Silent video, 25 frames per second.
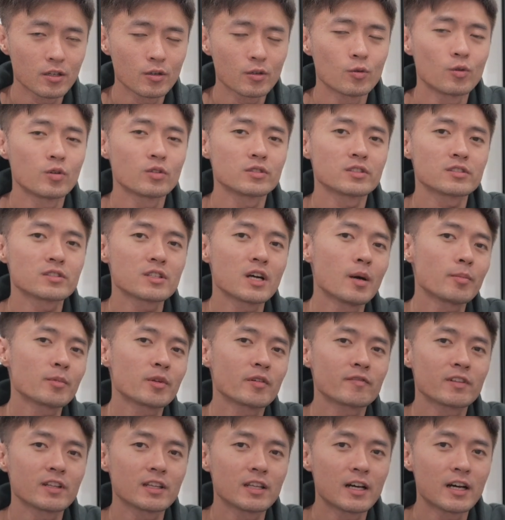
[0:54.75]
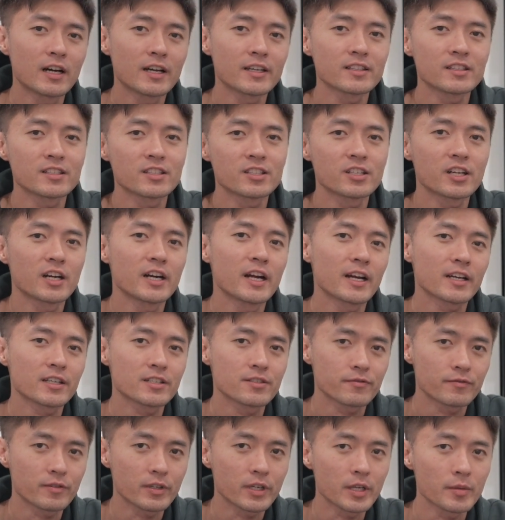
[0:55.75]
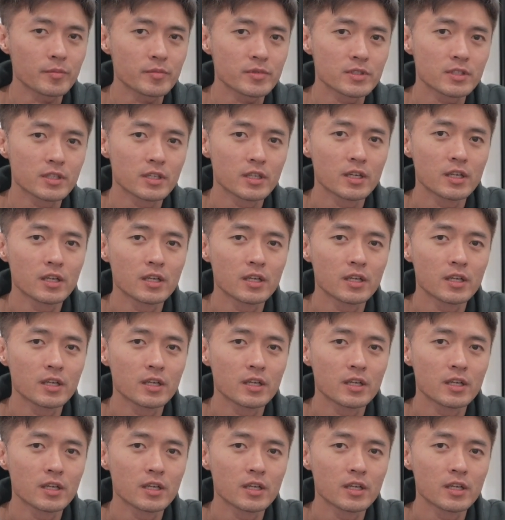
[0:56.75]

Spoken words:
or the top-of-the-line TRX frames,